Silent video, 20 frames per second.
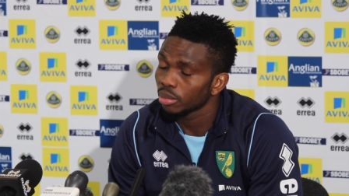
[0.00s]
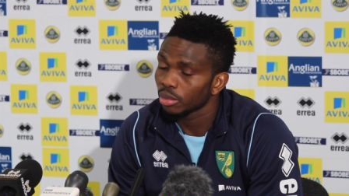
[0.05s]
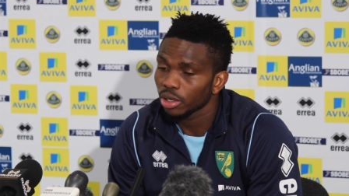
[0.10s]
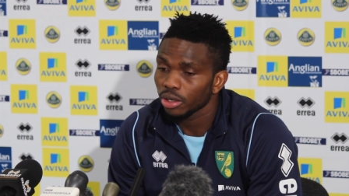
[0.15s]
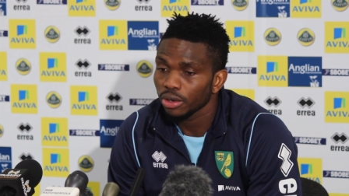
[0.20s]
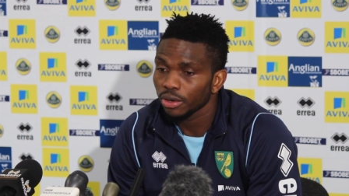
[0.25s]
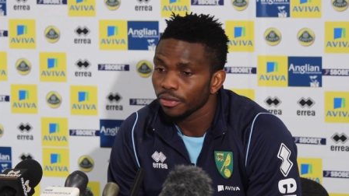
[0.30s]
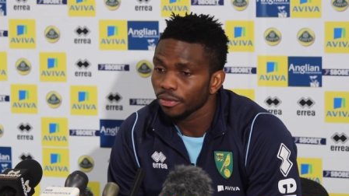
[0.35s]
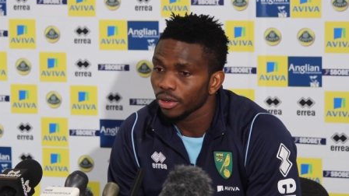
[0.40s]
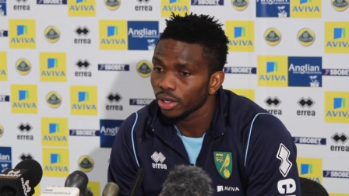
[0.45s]
But
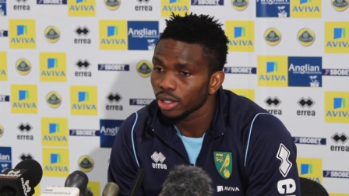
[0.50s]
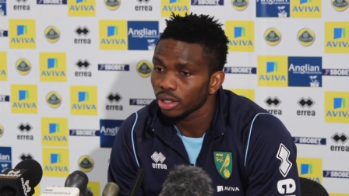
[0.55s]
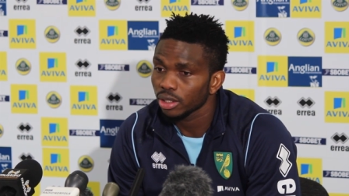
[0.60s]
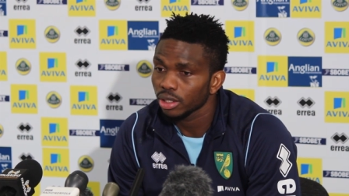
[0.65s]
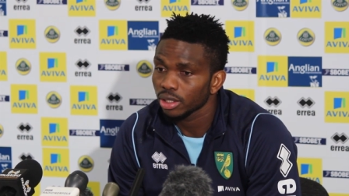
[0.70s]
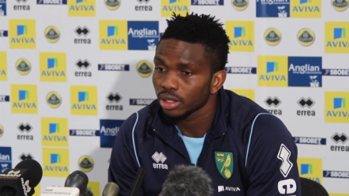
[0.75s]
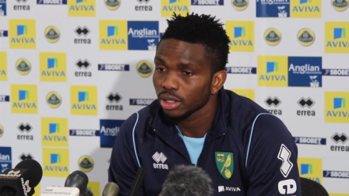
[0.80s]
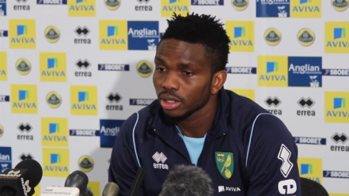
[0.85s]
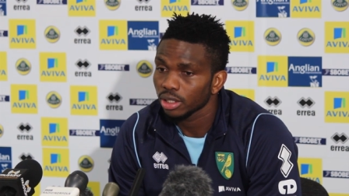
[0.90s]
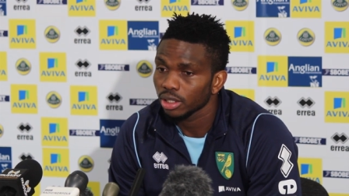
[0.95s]

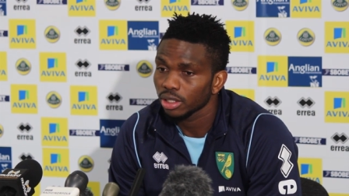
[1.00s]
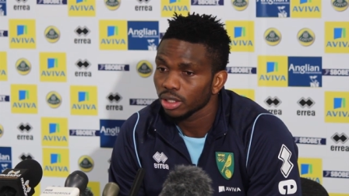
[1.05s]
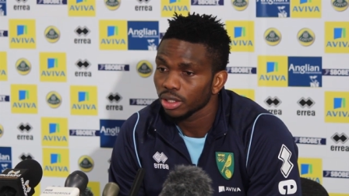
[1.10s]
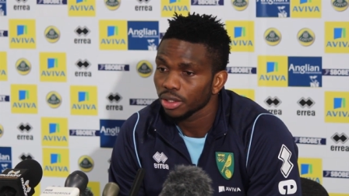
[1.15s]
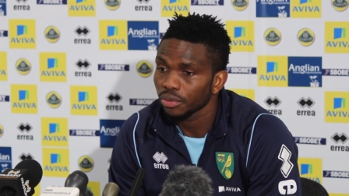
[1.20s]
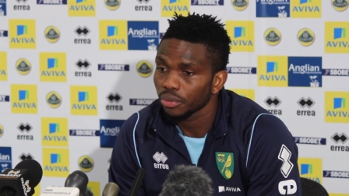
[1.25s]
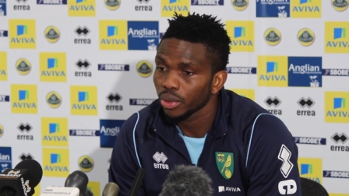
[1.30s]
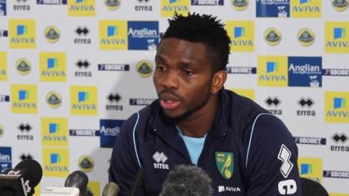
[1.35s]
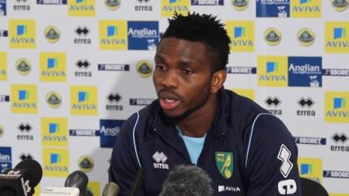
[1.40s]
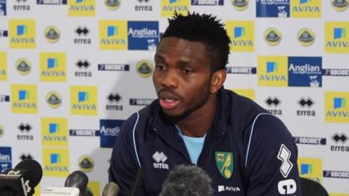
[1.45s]
hopefully, you know,
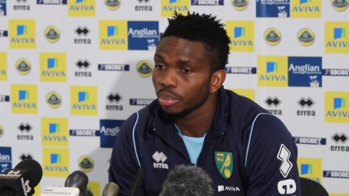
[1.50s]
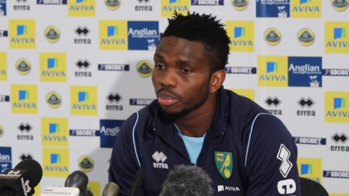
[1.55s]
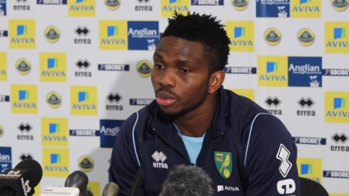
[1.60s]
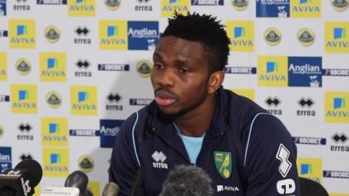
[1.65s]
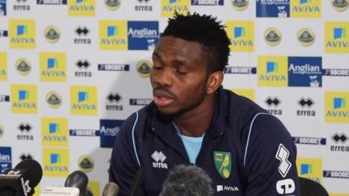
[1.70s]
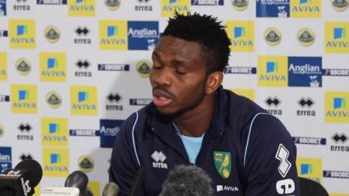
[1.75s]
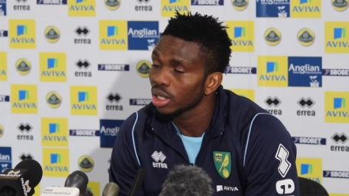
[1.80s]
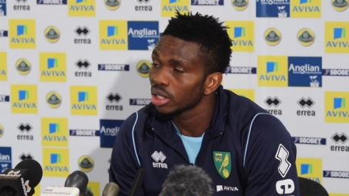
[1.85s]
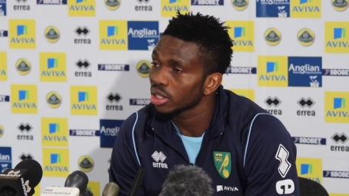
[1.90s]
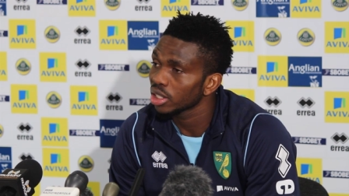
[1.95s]
if we can
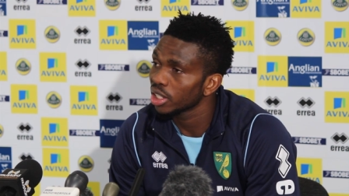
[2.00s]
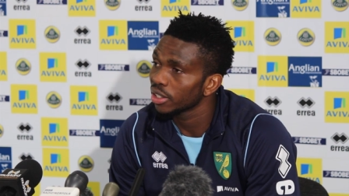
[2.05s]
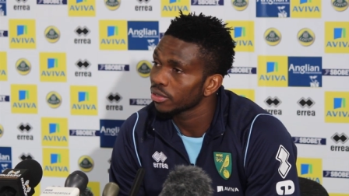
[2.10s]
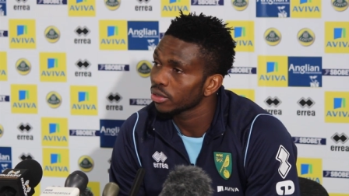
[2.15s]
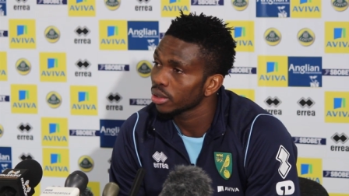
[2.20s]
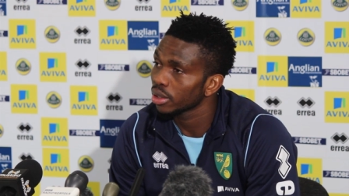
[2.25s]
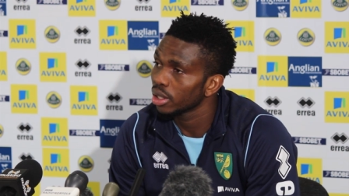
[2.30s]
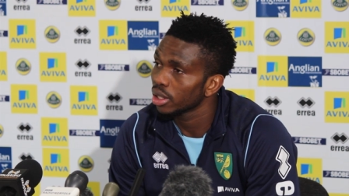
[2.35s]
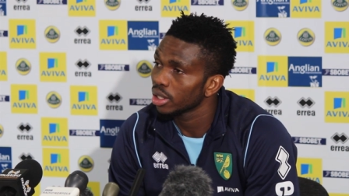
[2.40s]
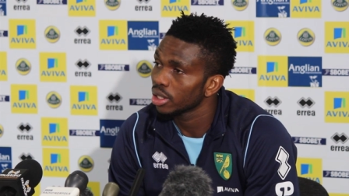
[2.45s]
put ourselves
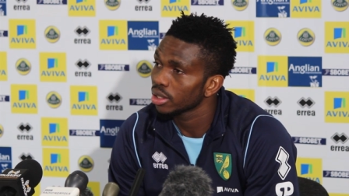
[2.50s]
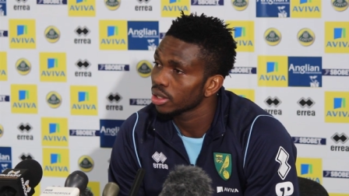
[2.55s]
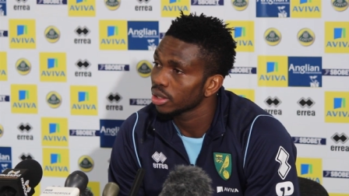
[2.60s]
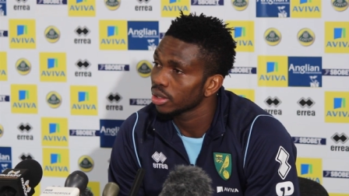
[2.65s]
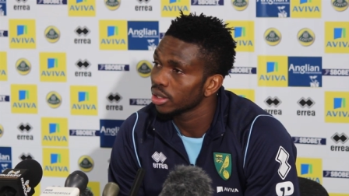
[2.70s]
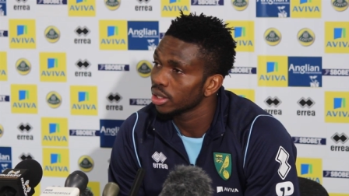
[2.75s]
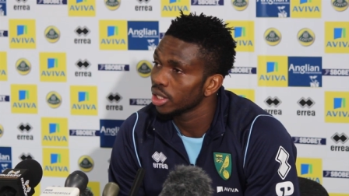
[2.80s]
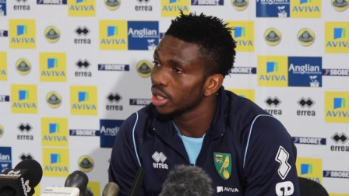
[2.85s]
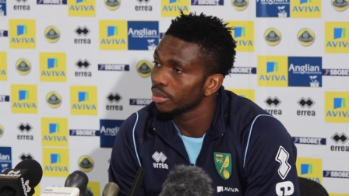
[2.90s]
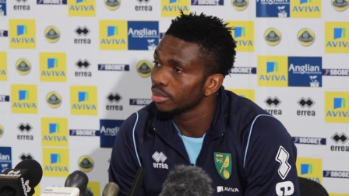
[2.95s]
together as a
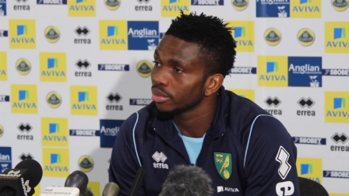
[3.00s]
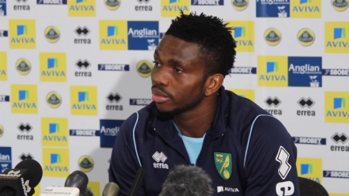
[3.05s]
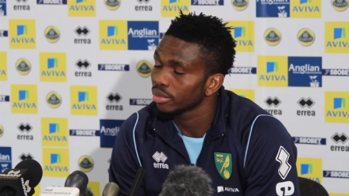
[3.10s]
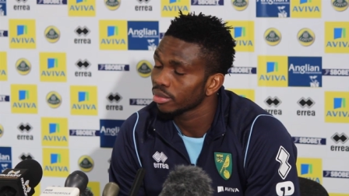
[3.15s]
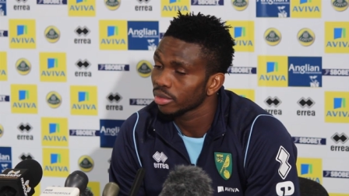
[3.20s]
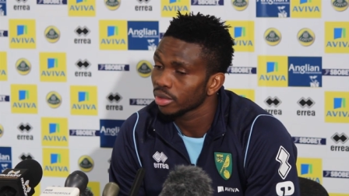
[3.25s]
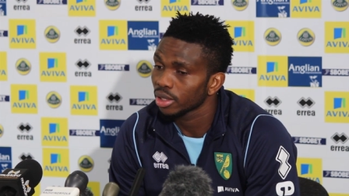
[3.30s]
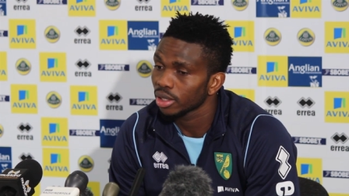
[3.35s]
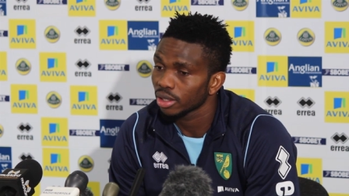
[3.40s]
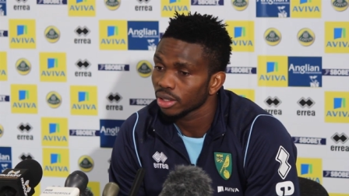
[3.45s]
team,
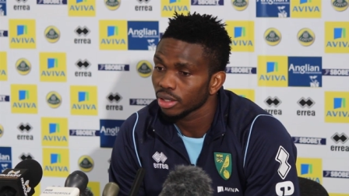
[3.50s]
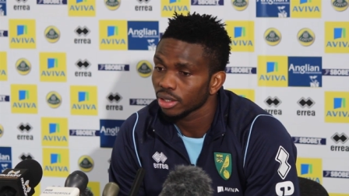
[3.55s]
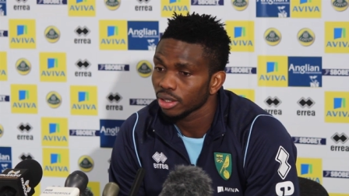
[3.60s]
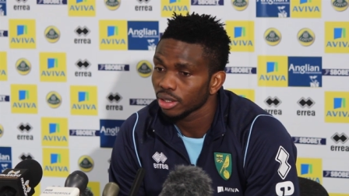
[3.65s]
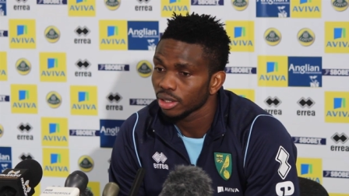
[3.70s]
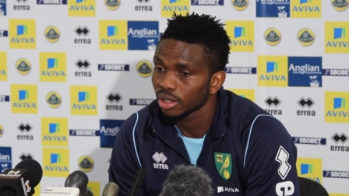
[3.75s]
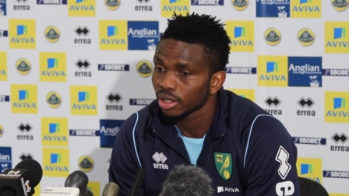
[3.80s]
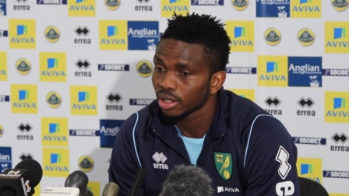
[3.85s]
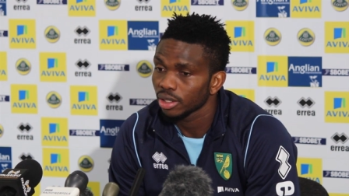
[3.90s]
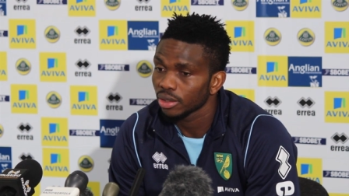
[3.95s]
you know,
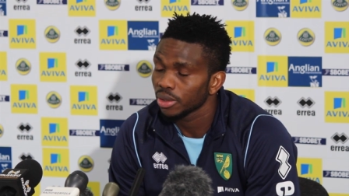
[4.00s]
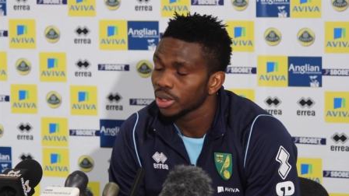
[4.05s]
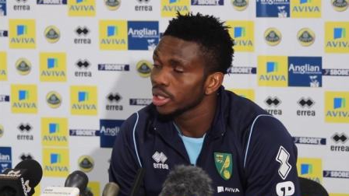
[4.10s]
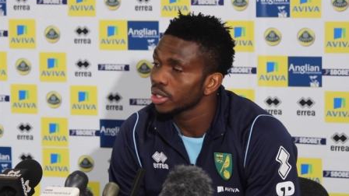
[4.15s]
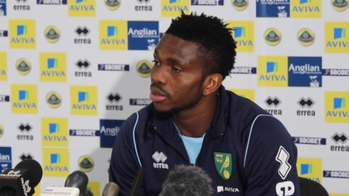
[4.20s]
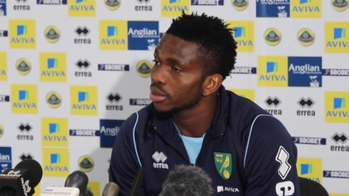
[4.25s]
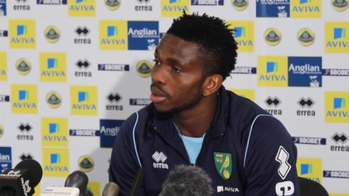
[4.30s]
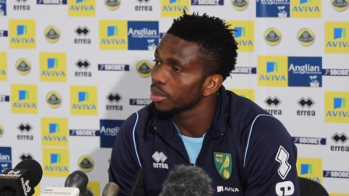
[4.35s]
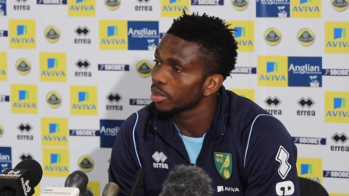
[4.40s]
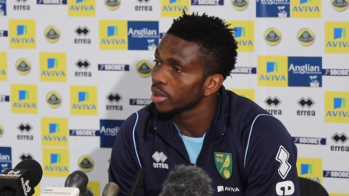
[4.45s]
we
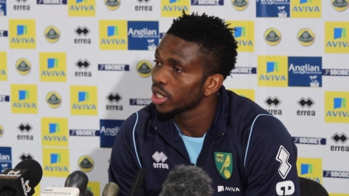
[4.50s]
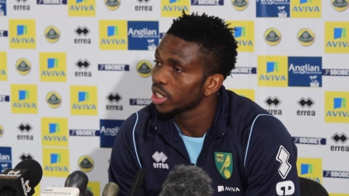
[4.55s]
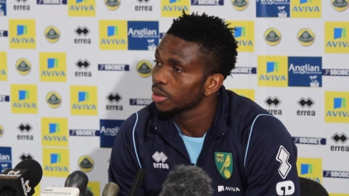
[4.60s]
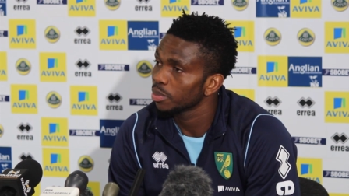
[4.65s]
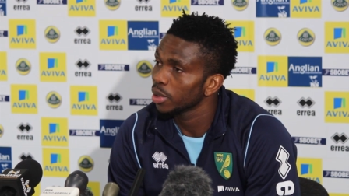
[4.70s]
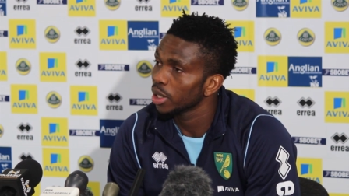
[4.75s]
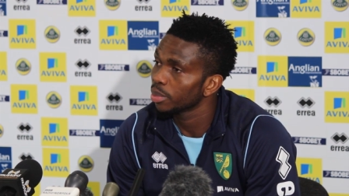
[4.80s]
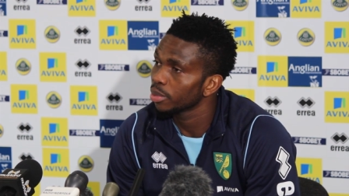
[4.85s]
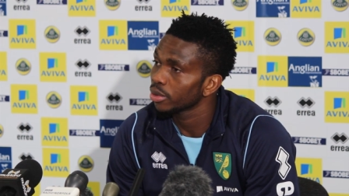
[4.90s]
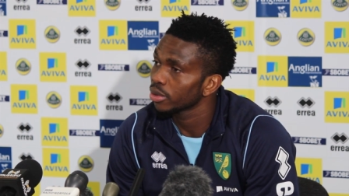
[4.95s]
can surprise
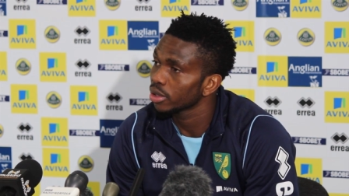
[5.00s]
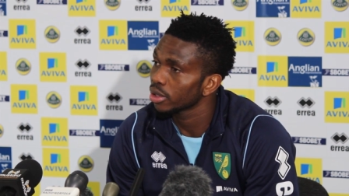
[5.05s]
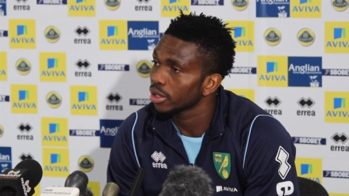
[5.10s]
people.